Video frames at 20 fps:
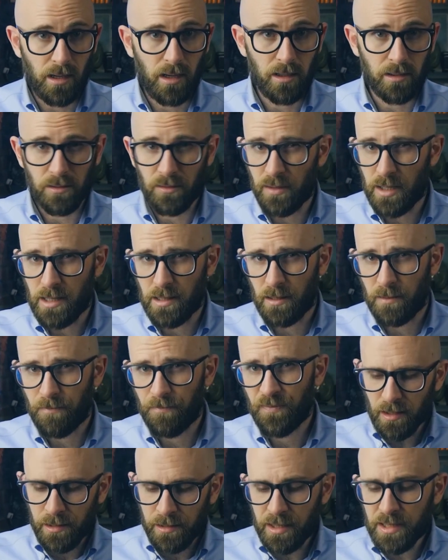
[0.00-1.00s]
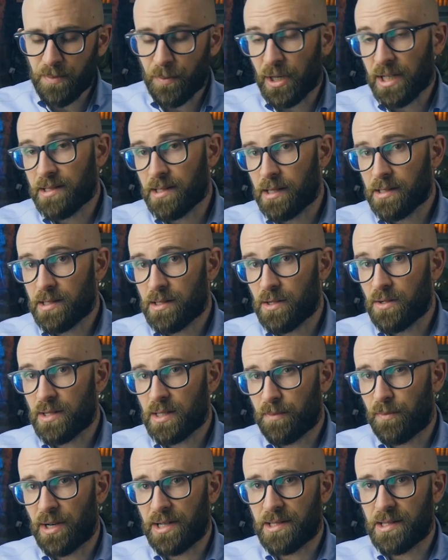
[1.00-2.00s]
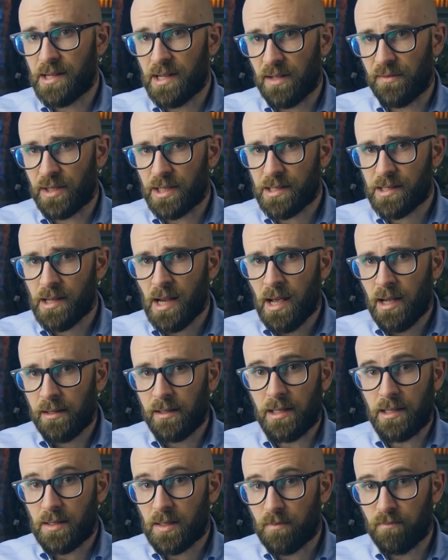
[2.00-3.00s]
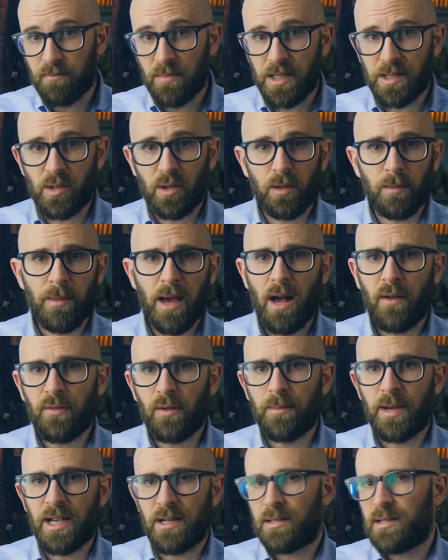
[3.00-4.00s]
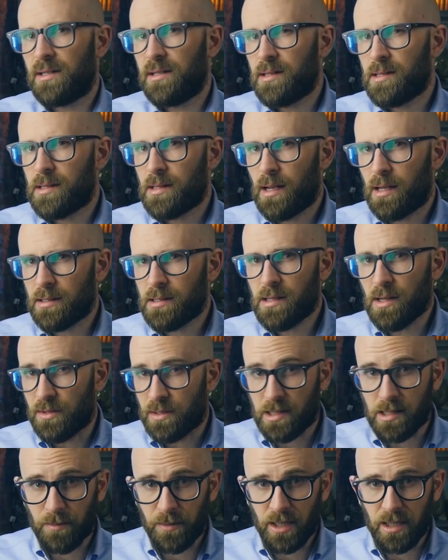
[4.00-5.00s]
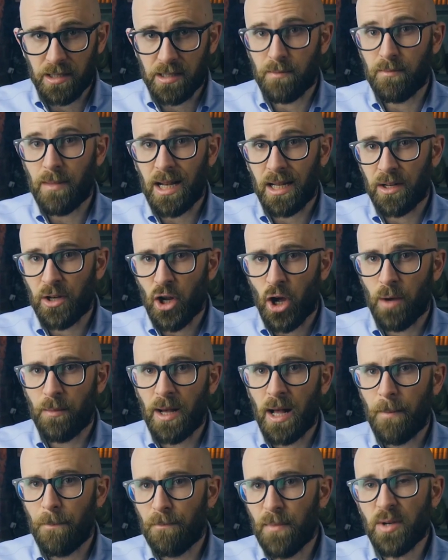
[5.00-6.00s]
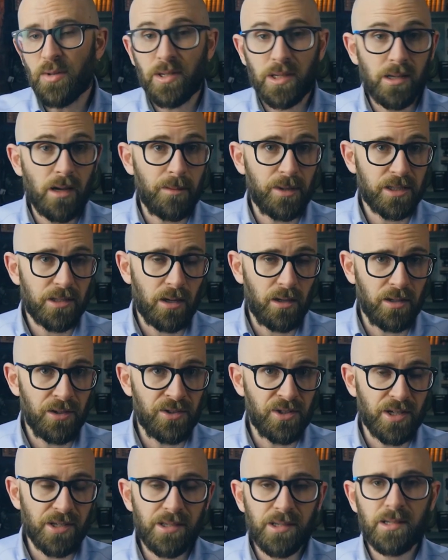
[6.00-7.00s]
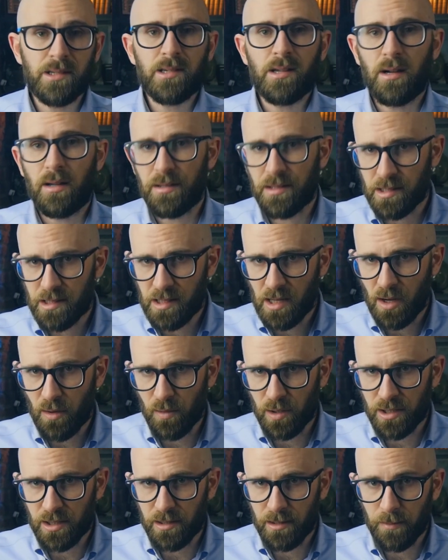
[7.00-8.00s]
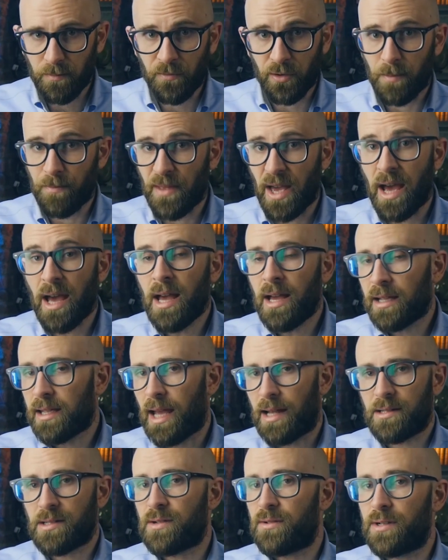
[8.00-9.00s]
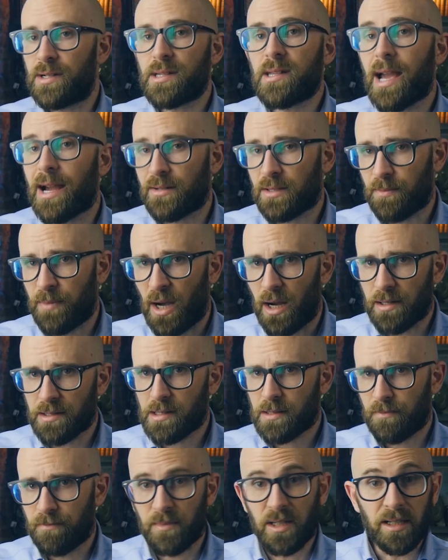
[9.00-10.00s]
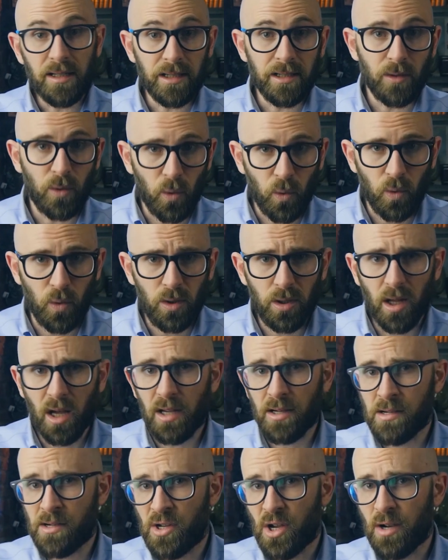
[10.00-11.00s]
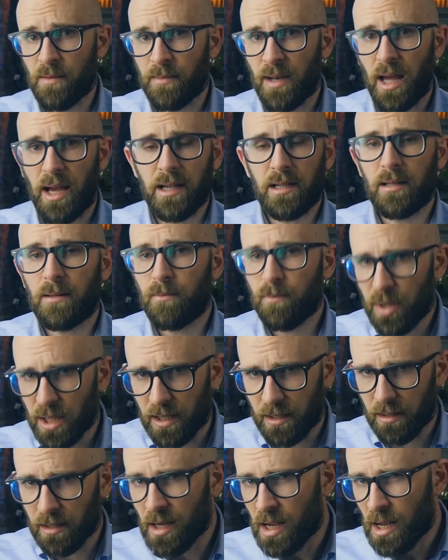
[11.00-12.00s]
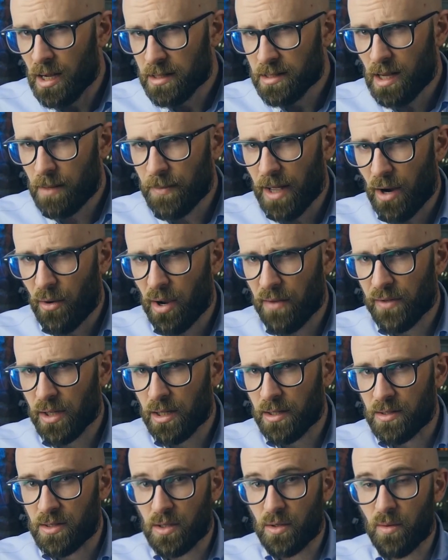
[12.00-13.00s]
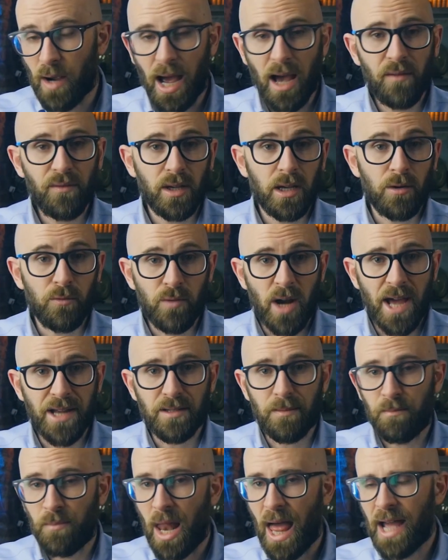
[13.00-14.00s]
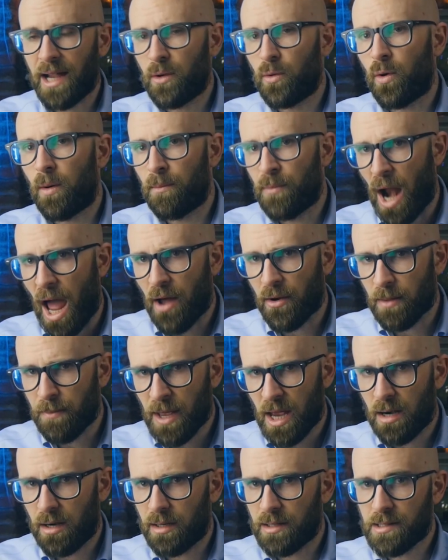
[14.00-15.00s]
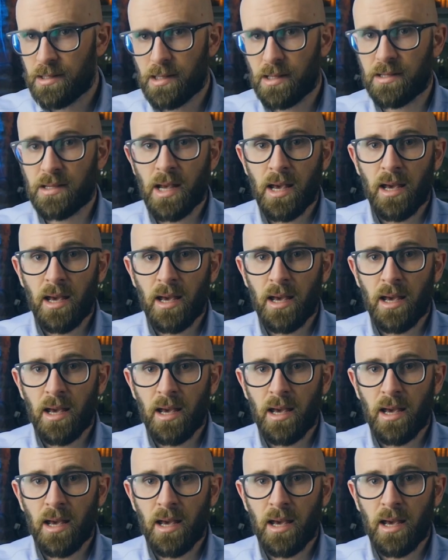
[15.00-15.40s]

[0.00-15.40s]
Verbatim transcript: are the reason. This brings us to Spitz nevus. These little malformations are so similar to melanoma, most dermatologists can't distinguish them from their cancerous counterparts. Nearly all are dome-like and pink. Some, however, do have a red, black, or brown appearance and